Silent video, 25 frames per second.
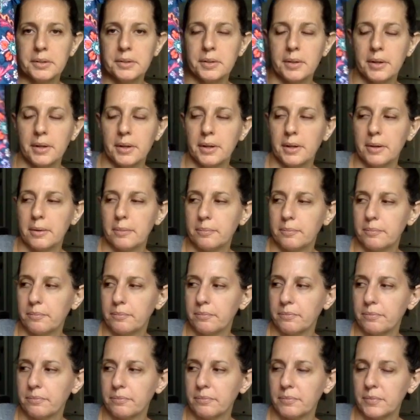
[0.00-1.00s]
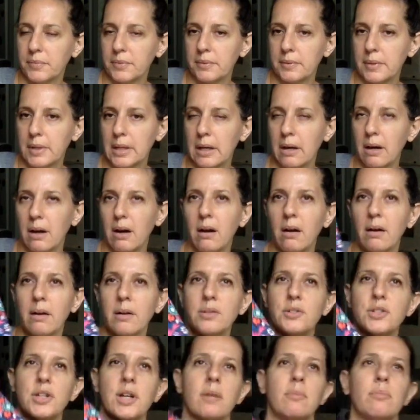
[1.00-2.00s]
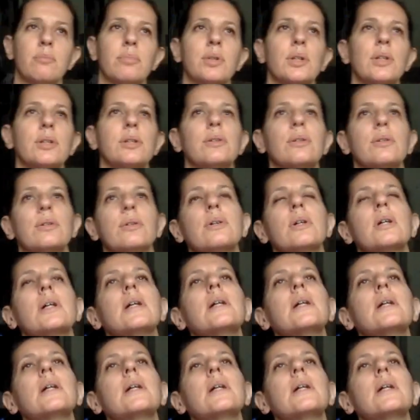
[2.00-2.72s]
Um, orange and blue